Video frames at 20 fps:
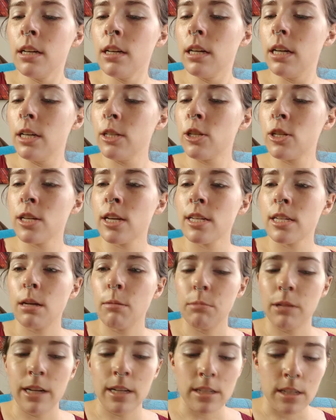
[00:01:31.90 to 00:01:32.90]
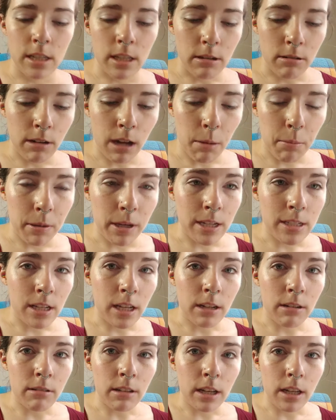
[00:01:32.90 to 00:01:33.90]
That's just because I'm lazy though, not because I
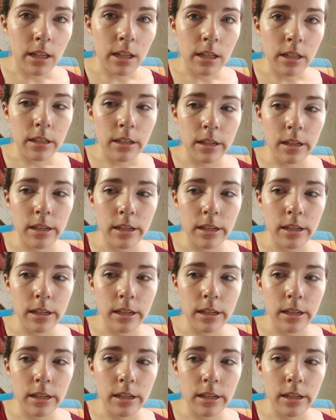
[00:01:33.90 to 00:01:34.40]
don't like it.